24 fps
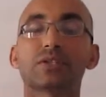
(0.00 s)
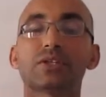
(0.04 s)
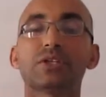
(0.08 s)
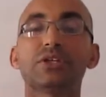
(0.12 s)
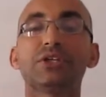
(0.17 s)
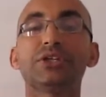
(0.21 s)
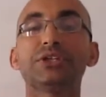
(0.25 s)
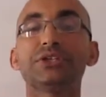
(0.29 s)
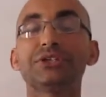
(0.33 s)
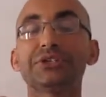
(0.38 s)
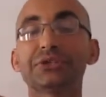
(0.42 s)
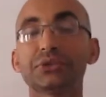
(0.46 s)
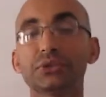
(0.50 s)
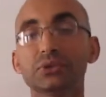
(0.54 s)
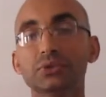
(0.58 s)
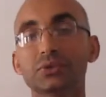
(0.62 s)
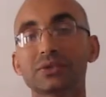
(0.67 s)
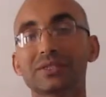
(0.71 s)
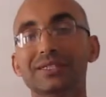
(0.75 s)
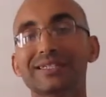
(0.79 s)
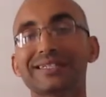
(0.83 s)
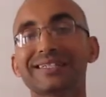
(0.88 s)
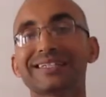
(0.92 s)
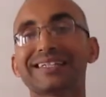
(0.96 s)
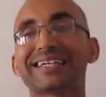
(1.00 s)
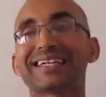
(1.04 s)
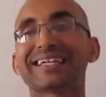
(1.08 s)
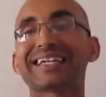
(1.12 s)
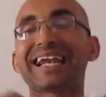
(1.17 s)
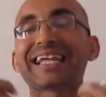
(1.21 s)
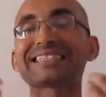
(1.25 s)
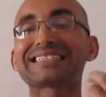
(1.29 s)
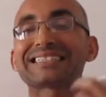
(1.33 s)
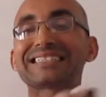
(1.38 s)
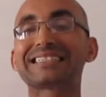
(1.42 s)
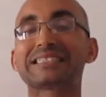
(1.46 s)

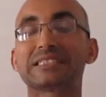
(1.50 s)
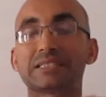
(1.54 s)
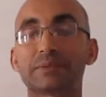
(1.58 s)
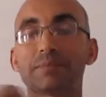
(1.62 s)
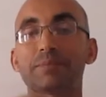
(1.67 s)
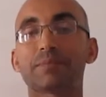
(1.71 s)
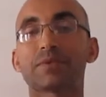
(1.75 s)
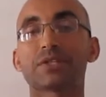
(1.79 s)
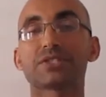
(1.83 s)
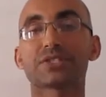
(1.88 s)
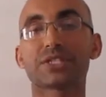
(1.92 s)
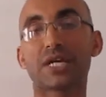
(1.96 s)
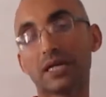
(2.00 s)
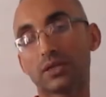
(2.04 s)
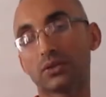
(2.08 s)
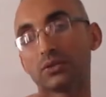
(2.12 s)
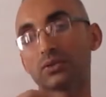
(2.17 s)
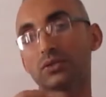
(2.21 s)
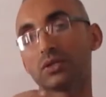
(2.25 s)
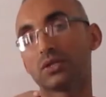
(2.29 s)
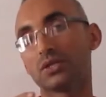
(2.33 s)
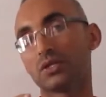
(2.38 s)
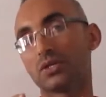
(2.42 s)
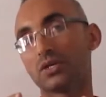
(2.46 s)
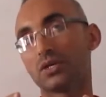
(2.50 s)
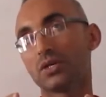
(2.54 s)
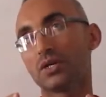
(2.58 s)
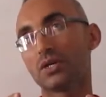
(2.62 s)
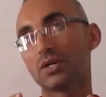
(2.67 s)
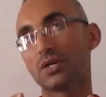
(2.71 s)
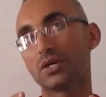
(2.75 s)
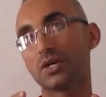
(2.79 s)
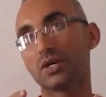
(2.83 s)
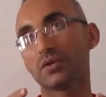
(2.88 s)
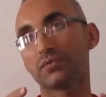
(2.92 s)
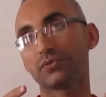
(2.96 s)
Neoclassicism.
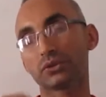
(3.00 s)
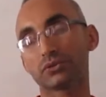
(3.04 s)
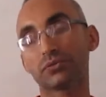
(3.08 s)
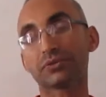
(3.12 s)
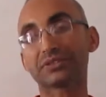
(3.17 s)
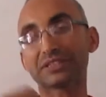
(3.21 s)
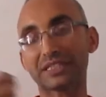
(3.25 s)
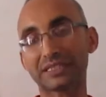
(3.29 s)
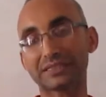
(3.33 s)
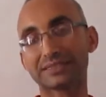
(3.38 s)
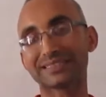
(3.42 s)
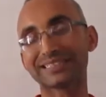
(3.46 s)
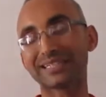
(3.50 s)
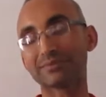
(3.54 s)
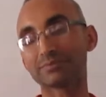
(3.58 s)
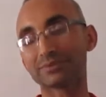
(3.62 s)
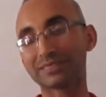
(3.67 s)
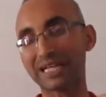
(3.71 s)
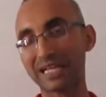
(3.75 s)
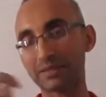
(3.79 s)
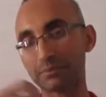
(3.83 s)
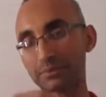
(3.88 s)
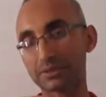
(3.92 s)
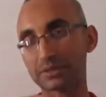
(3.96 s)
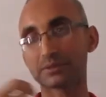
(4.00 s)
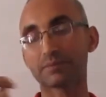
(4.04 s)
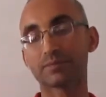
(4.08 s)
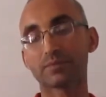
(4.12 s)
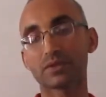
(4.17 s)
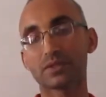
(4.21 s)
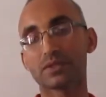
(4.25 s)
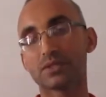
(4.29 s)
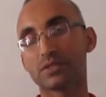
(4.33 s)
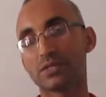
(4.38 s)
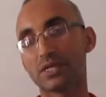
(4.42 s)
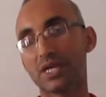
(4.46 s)
So, for critics, sometimes,
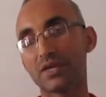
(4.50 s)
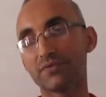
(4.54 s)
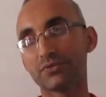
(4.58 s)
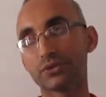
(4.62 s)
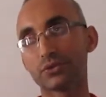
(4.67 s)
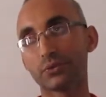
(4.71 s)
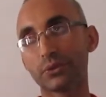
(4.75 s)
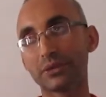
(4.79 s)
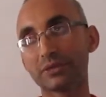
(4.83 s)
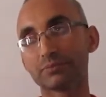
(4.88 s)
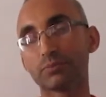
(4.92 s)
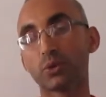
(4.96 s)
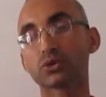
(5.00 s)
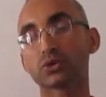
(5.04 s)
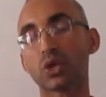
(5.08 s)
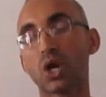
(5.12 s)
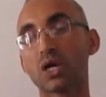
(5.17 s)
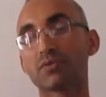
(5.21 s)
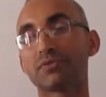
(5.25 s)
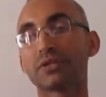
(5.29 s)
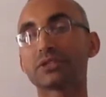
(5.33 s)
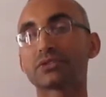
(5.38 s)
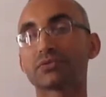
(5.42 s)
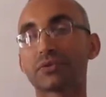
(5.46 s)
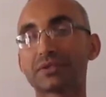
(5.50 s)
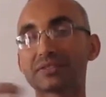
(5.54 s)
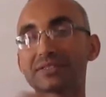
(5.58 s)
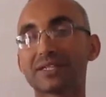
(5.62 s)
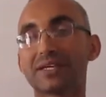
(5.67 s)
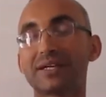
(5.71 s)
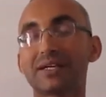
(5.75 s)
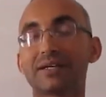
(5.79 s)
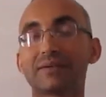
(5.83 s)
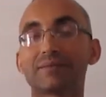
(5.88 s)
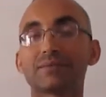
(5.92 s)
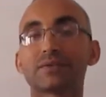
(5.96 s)
if you read books of
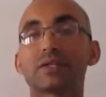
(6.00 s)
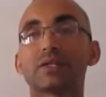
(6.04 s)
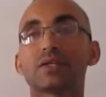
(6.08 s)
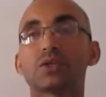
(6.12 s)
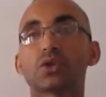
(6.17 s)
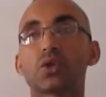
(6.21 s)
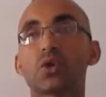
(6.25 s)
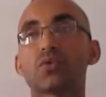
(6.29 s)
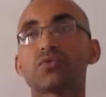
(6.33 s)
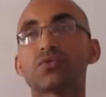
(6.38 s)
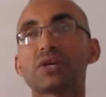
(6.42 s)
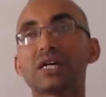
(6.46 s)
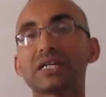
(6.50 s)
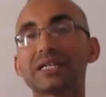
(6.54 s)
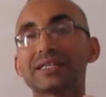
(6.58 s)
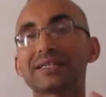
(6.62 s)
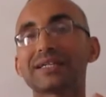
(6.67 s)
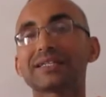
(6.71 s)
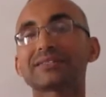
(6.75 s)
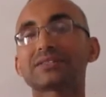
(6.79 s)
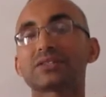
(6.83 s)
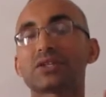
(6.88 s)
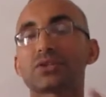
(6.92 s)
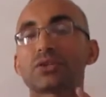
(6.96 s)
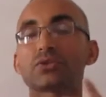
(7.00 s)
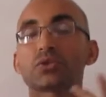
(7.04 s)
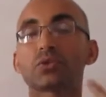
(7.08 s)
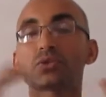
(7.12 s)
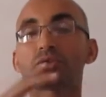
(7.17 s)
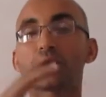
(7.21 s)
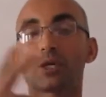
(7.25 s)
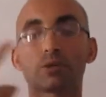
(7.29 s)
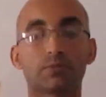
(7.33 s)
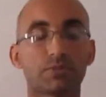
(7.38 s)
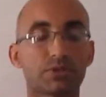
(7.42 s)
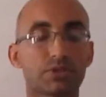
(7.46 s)
literature, you find that the two
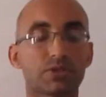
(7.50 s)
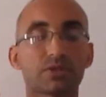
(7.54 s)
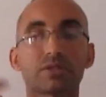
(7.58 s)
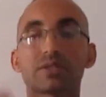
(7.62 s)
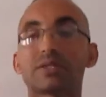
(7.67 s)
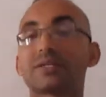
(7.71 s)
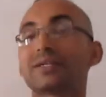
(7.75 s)
terms,